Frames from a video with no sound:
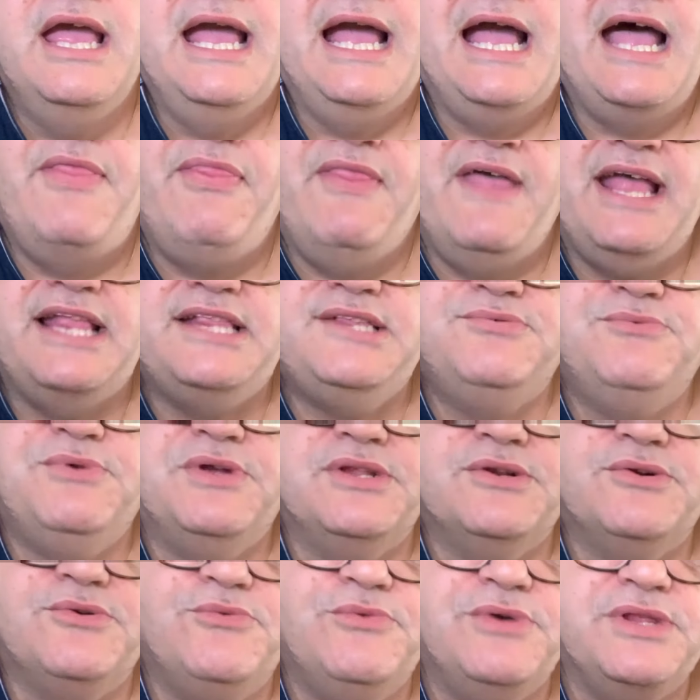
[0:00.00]
And that's
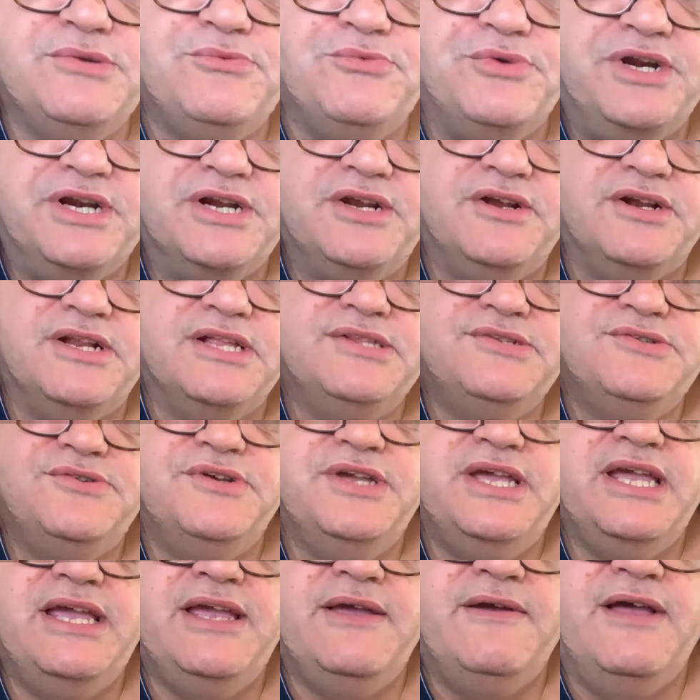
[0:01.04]
what we're gonna do
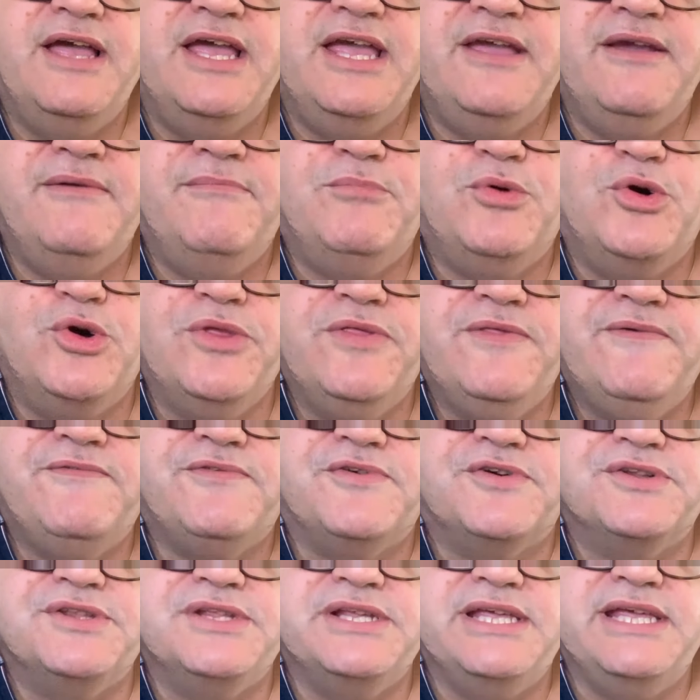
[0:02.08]
both
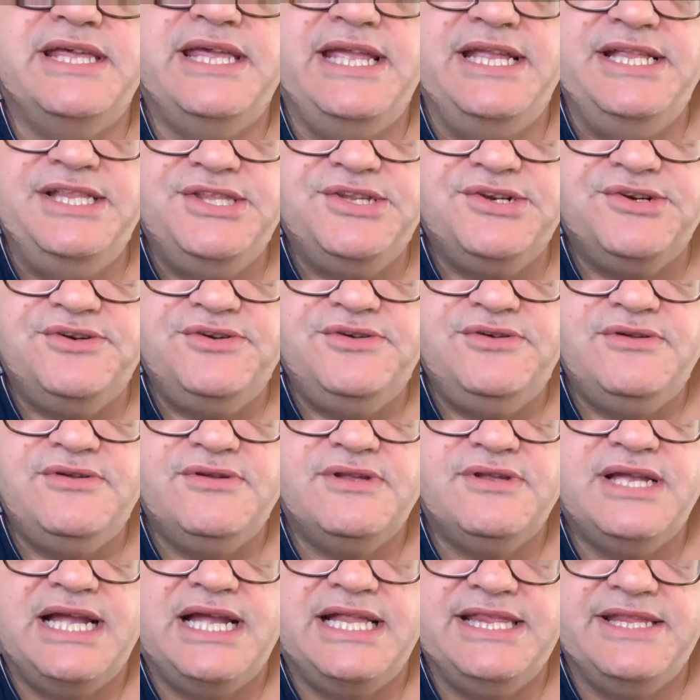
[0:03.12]
for the intro
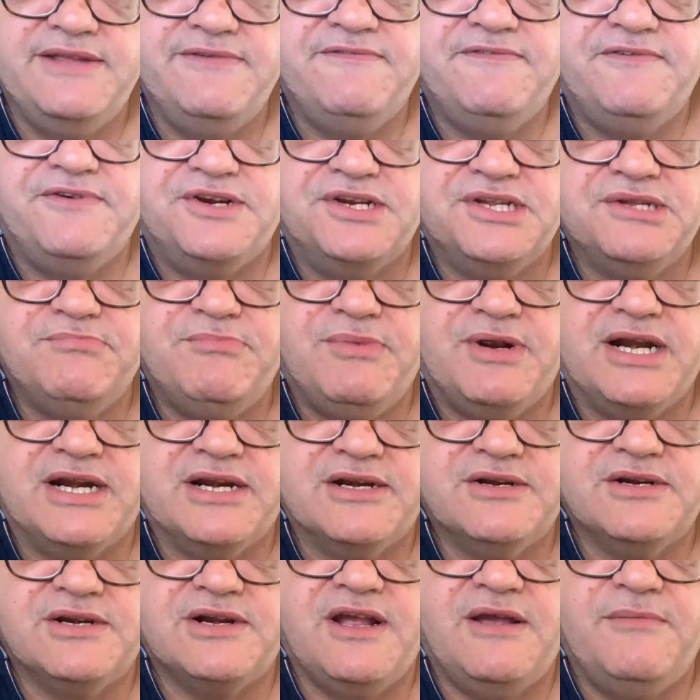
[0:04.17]
and the first
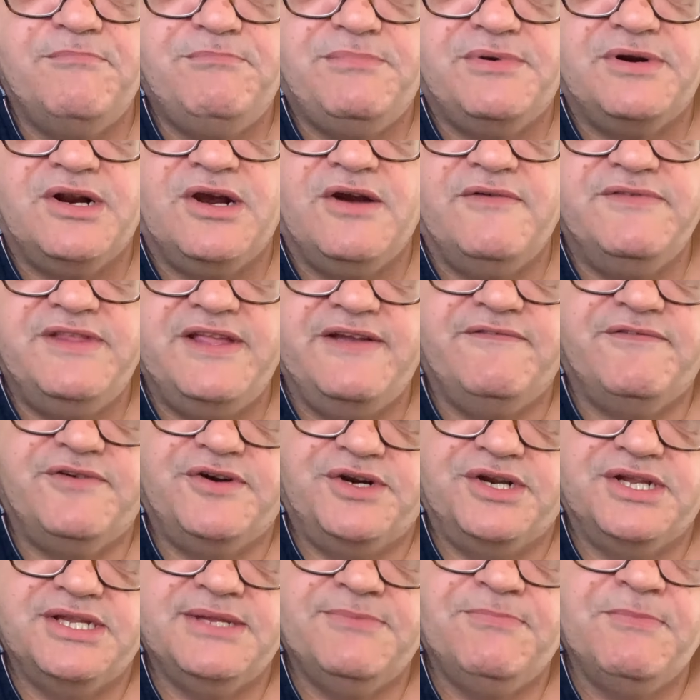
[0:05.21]
part of the
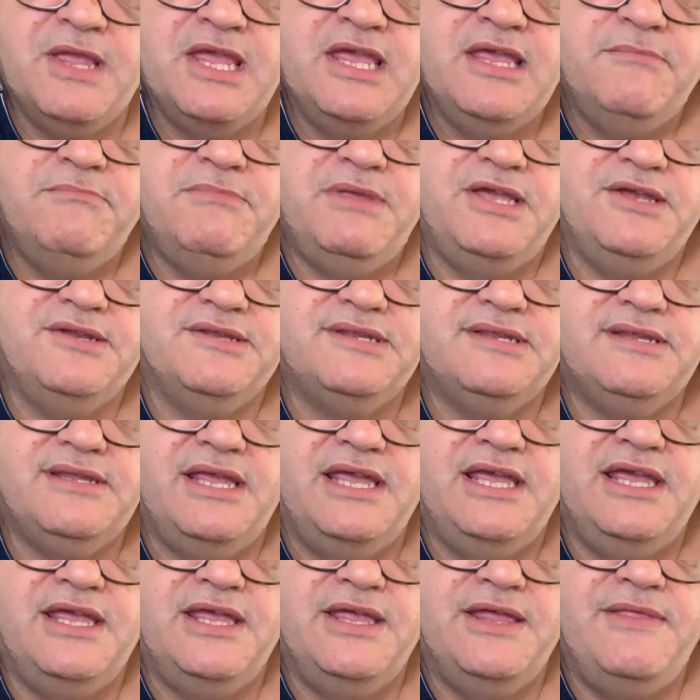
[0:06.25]
verse, because
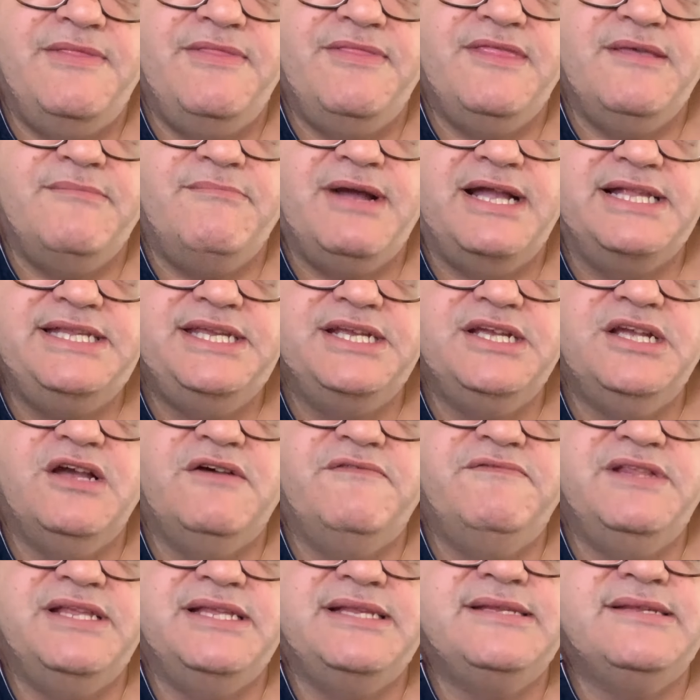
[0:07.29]
the magic of
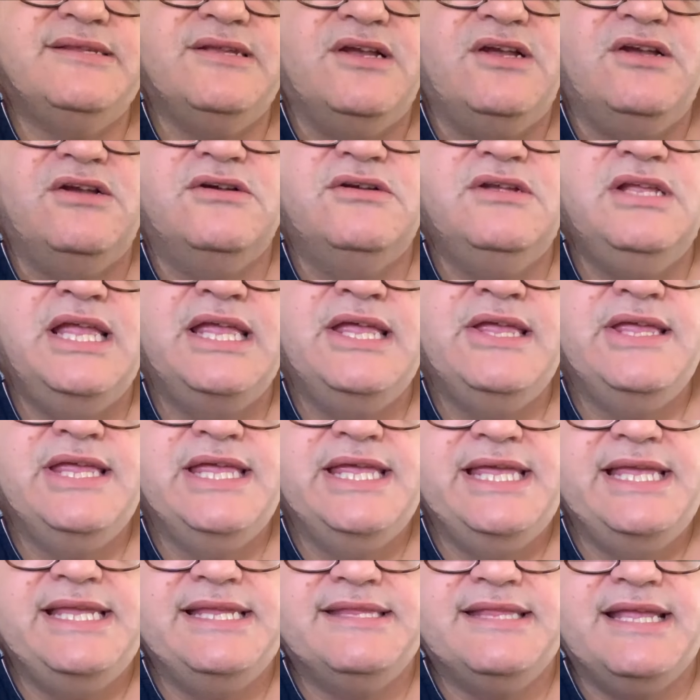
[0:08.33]
this song
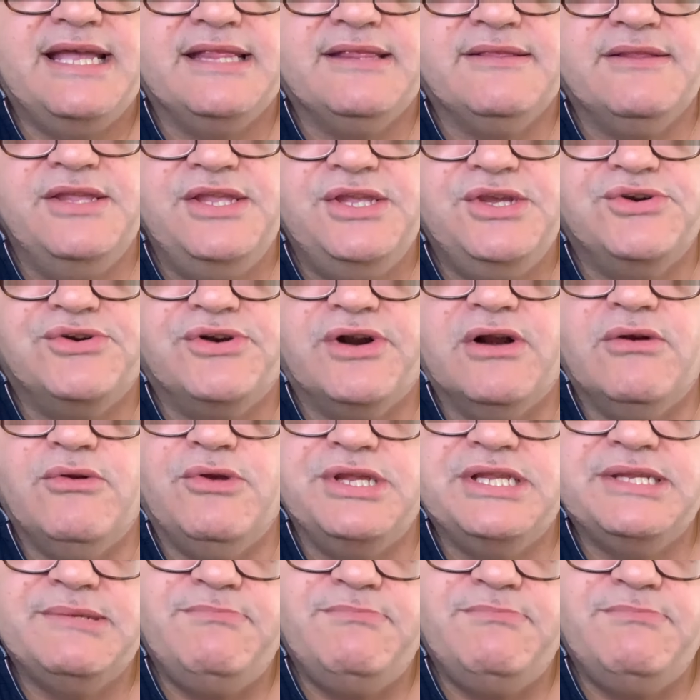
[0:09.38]
is that you're always